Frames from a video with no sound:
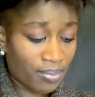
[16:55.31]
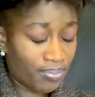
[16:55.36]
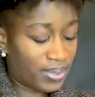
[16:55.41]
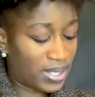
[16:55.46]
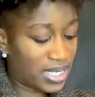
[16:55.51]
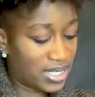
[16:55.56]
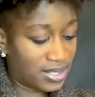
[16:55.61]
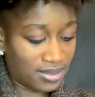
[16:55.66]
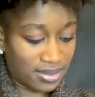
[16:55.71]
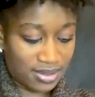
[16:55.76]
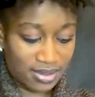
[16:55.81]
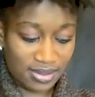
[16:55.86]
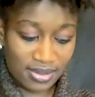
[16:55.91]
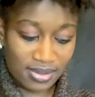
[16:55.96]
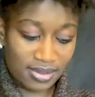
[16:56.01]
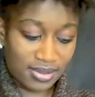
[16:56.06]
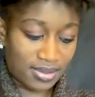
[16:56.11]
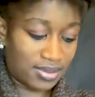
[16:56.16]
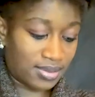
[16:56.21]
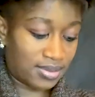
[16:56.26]
Please,
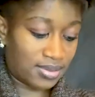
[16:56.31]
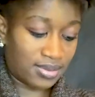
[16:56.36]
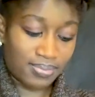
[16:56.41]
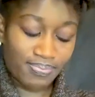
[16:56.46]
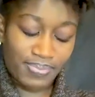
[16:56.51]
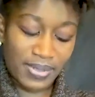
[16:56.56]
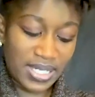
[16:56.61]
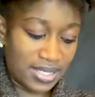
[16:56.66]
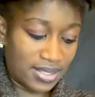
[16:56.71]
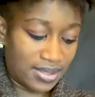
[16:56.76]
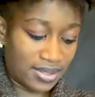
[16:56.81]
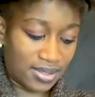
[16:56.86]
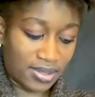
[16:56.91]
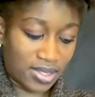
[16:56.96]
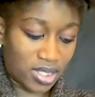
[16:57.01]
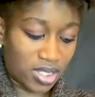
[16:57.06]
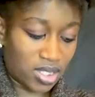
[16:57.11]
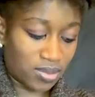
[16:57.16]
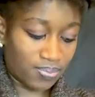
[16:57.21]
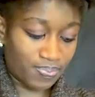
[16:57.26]
please,
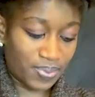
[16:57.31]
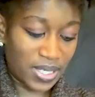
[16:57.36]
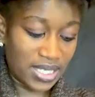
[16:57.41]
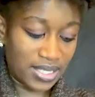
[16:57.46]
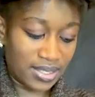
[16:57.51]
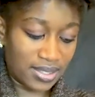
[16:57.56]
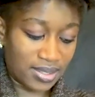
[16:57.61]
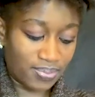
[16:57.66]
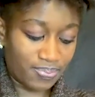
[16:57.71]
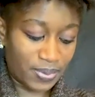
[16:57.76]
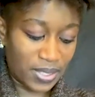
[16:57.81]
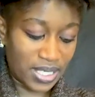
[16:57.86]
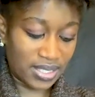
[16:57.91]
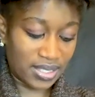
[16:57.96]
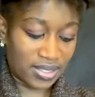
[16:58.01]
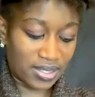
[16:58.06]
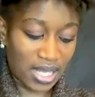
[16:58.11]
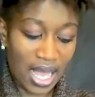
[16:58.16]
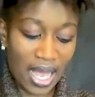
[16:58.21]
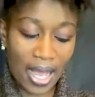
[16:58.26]
please,
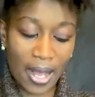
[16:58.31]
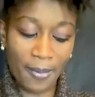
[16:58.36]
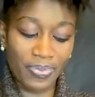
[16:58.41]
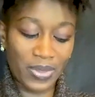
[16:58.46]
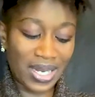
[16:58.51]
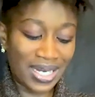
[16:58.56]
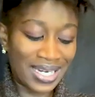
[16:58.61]
please, uh,